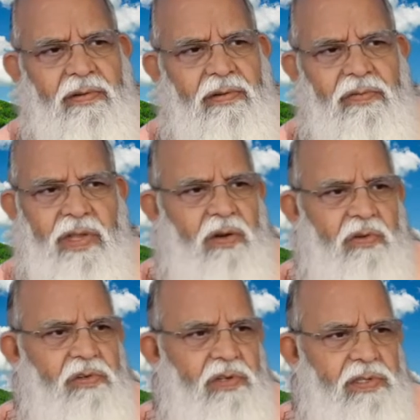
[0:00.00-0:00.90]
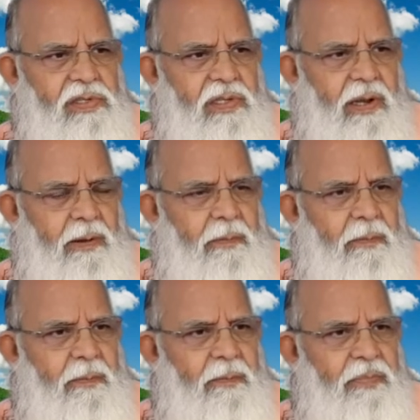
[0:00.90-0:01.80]
You have no choice.
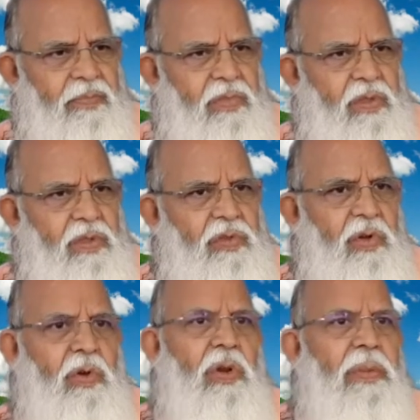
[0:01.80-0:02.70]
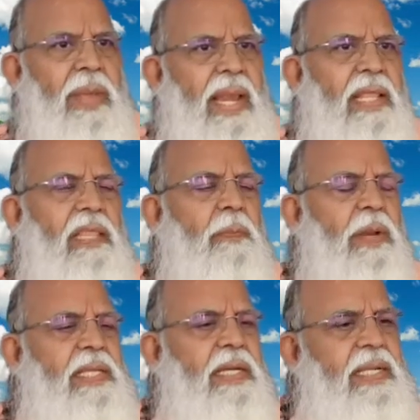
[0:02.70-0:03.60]
So to remain in the
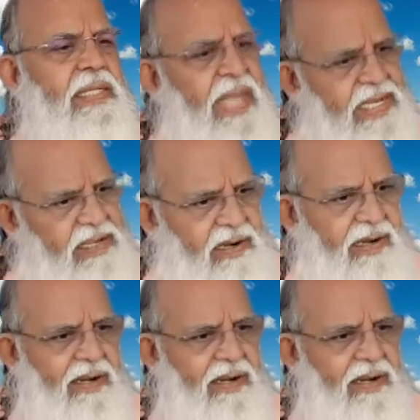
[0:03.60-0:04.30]
present is natural.